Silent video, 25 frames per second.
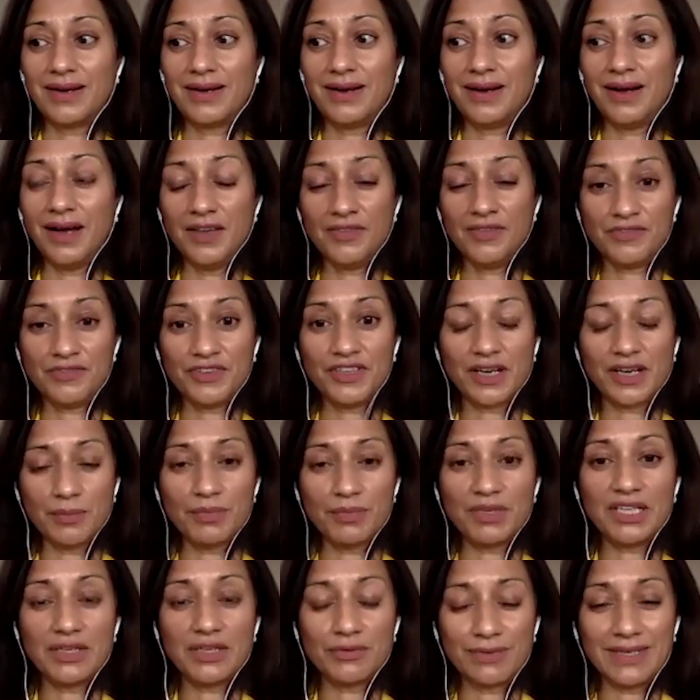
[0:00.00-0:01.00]
I feel I'm
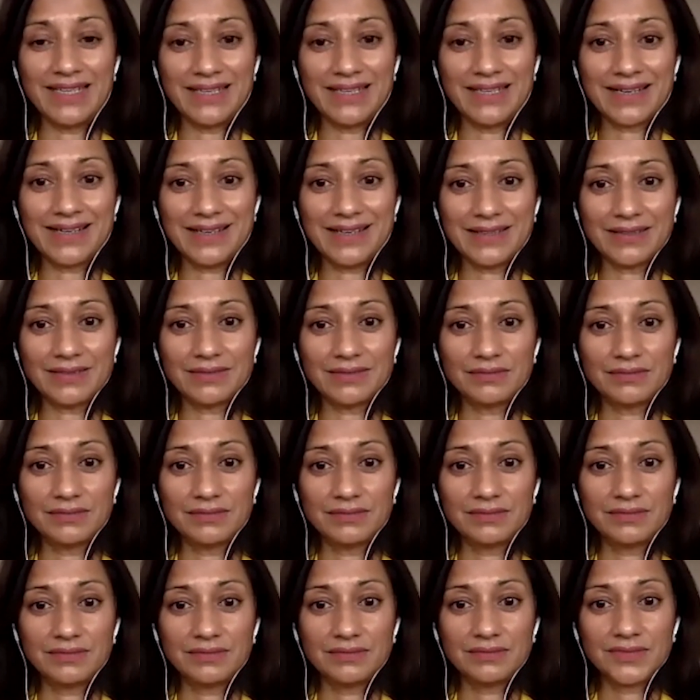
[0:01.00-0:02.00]
being really clear.
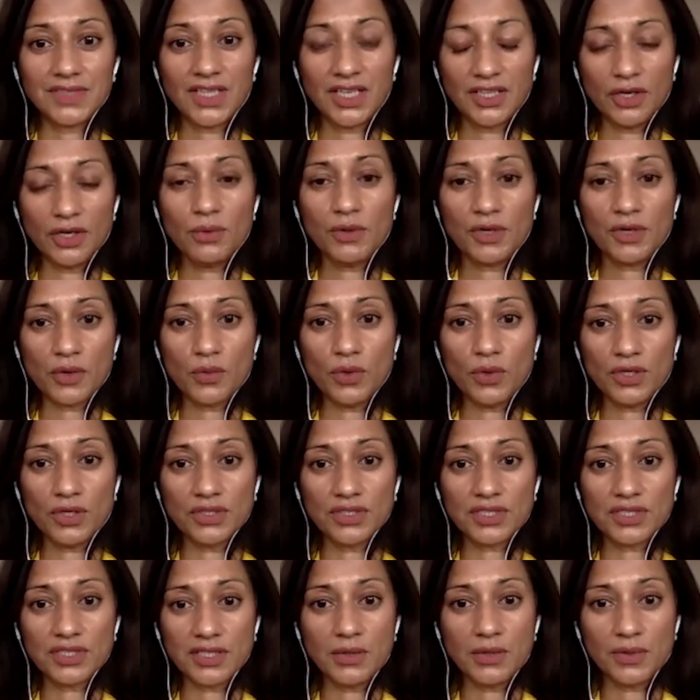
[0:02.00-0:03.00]
I know what I
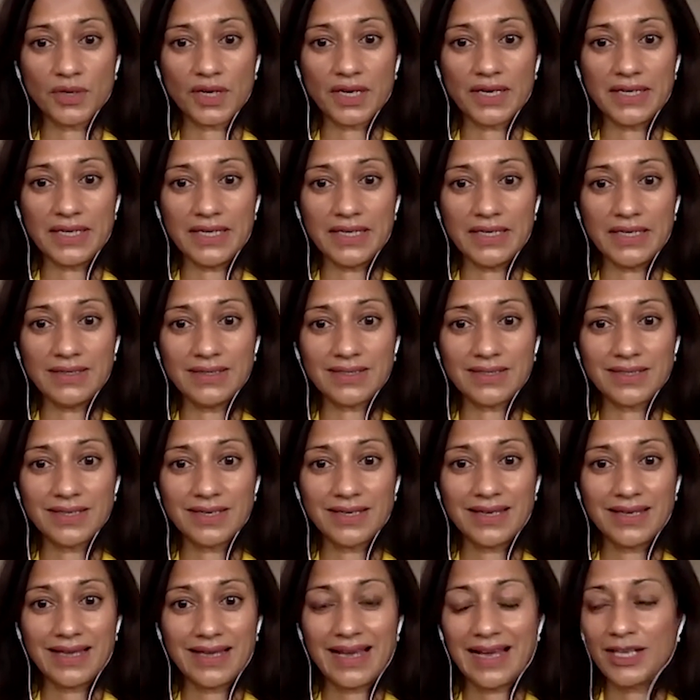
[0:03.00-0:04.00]
want. I know what I need.
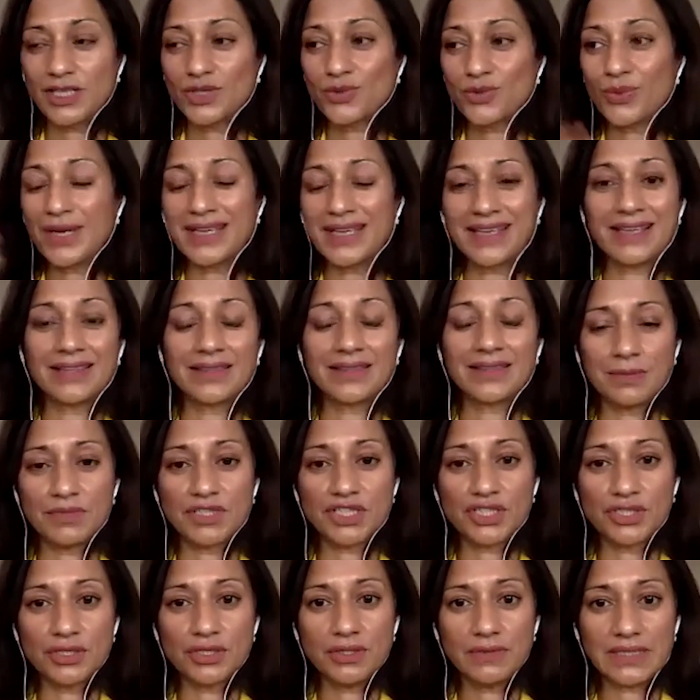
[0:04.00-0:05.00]
How do I get them
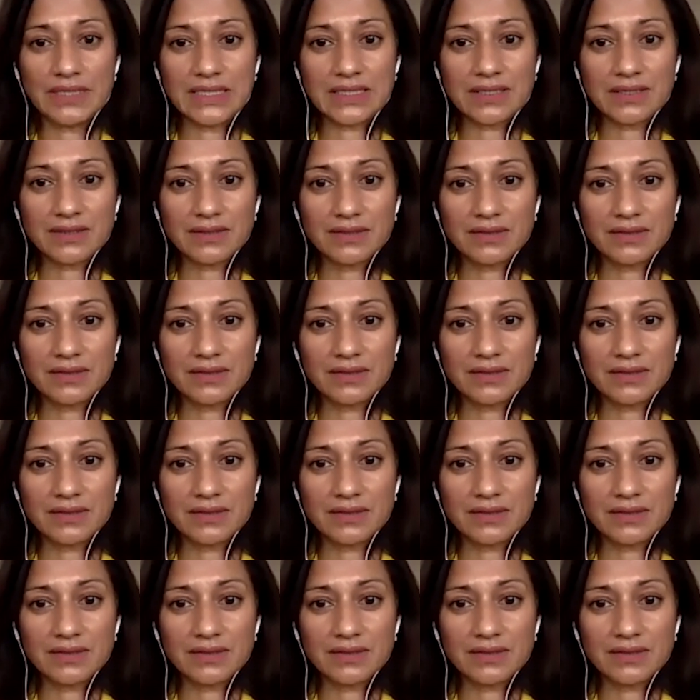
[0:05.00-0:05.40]
to do it?